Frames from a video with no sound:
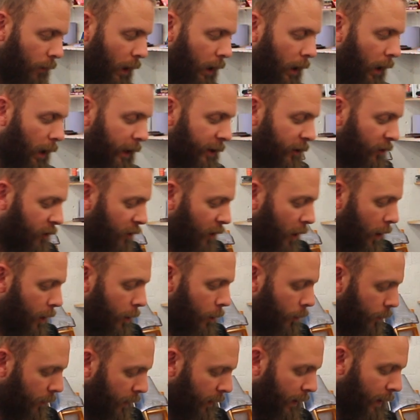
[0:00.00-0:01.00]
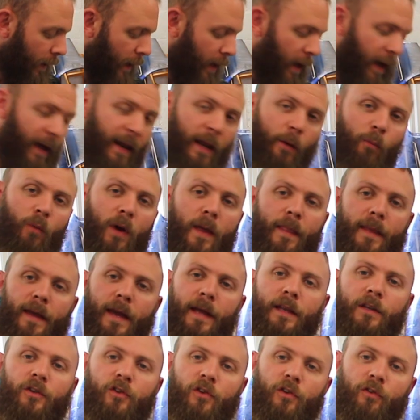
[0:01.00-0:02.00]
like so, and then when the
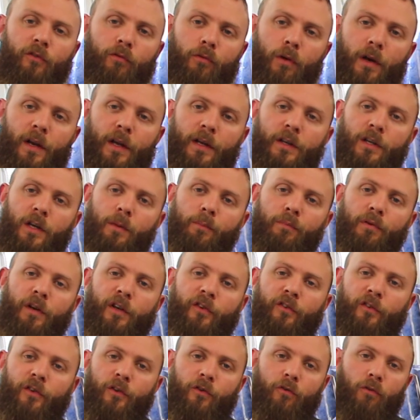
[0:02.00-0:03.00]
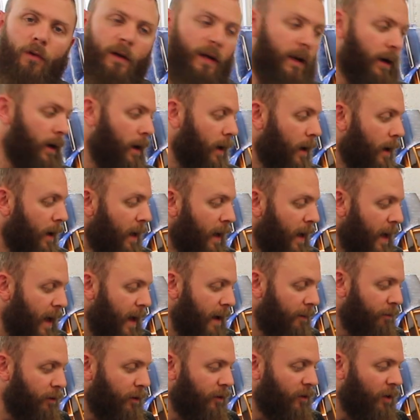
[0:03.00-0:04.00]
engine's running you press the trigger.
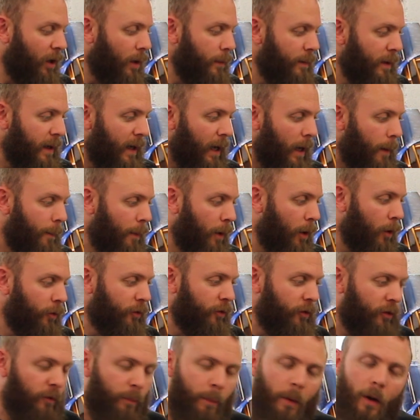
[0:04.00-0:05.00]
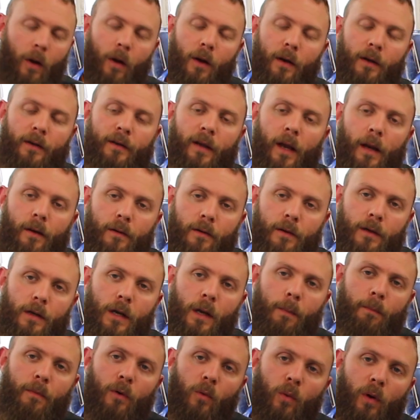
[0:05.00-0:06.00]
Every time you get a pulse of spark down
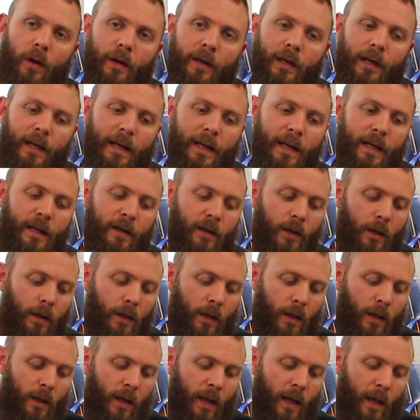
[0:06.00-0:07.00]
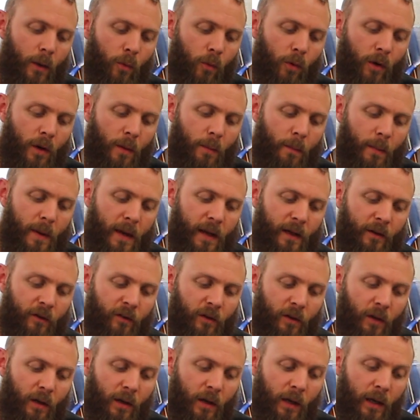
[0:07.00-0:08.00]
number 1 lead, it will
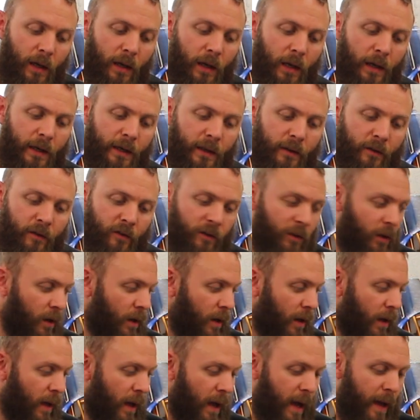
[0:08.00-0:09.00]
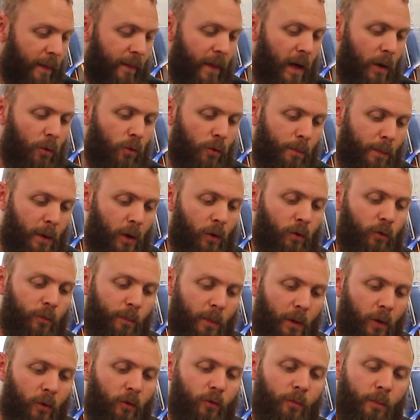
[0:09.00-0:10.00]
emit a light. And that will pulse,
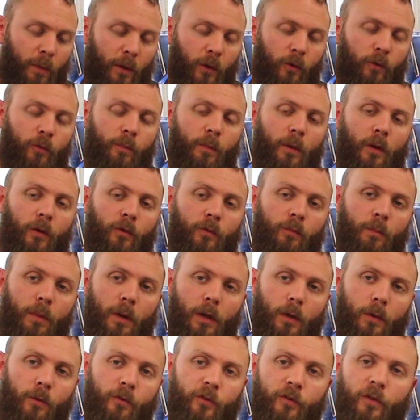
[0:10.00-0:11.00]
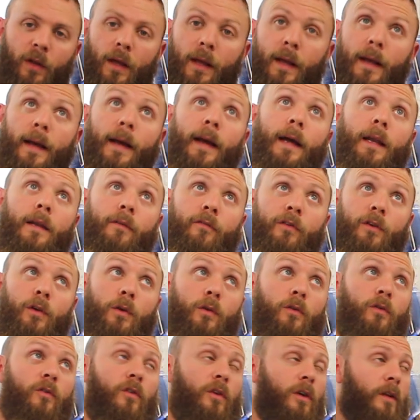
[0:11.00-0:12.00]
pulse, pulse, pulse, pulse. And if
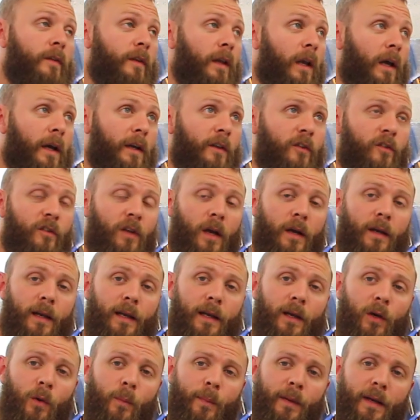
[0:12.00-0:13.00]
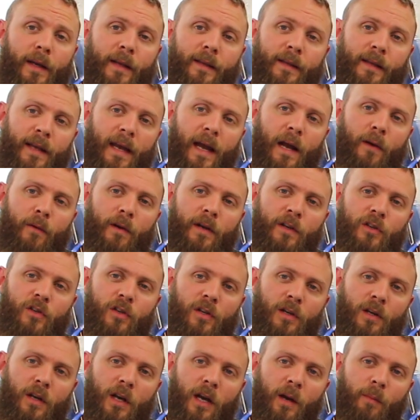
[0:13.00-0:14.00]
you turn the lights down a little bit in the garage
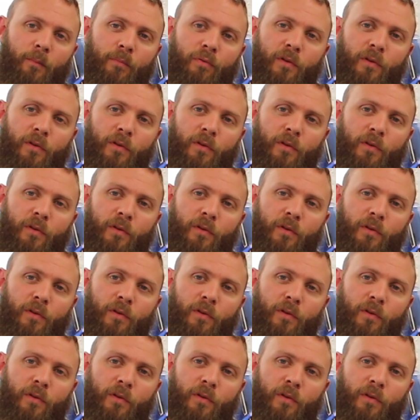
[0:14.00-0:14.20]
and